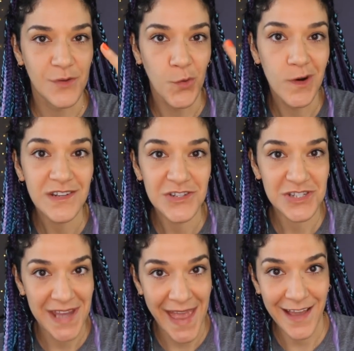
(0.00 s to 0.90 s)
orange
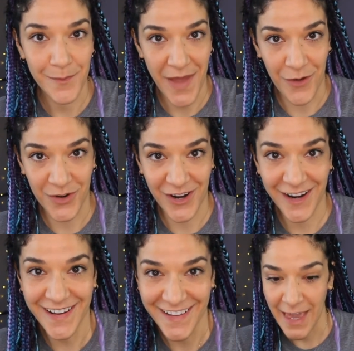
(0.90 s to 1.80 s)
tang powder
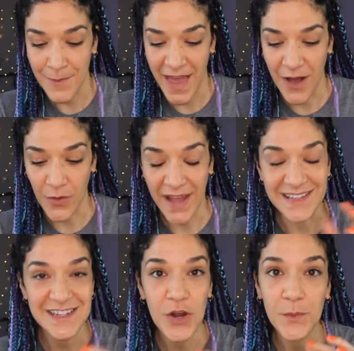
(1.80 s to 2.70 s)
came out. I
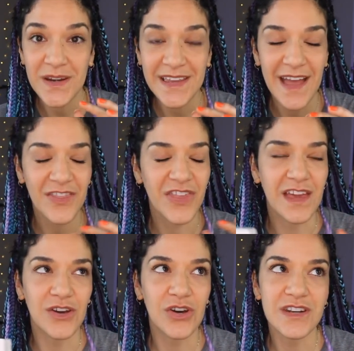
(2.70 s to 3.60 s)
didn't open it yet.
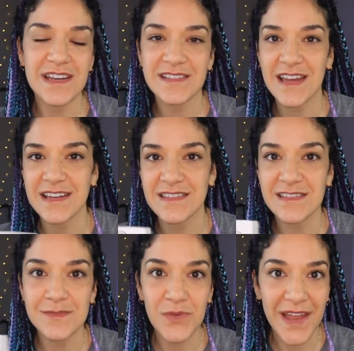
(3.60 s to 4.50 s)
Thank goodness I didn't
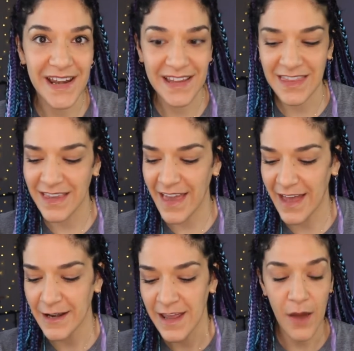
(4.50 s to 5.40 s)
spray anything
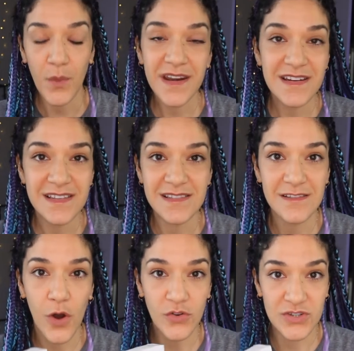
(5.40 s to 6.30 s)
yet. I wanted to
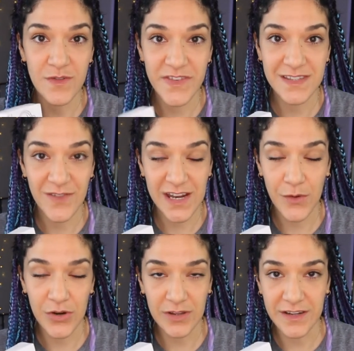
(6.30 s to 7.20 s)
do this video
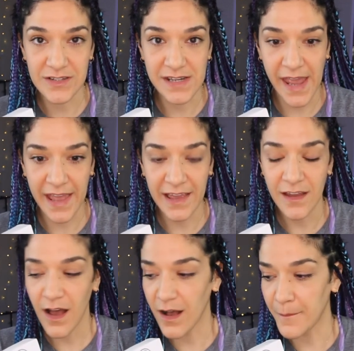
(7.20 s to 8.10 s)
earlier today,
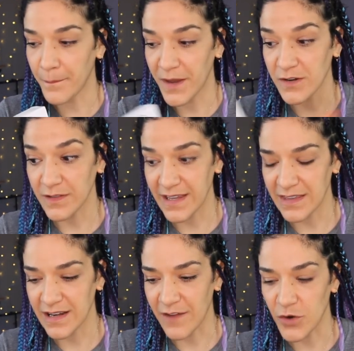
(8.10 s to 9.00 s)
better late
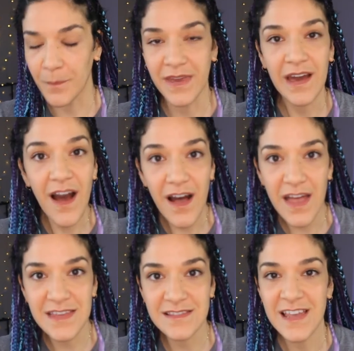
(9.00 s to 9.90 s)
than never,
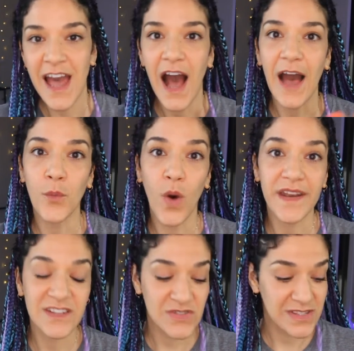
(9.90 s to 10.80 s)
because I
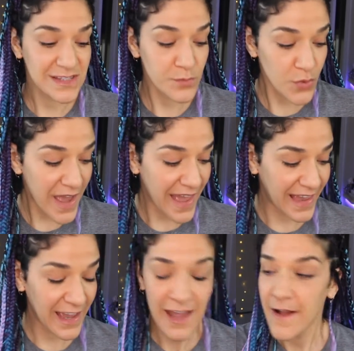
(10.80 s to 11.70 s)
wanted to
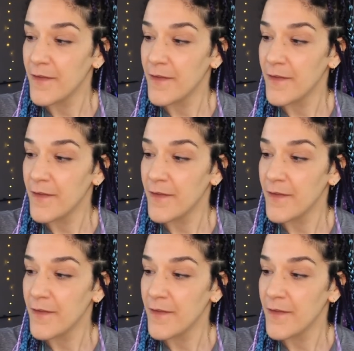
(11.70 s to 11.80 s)
spray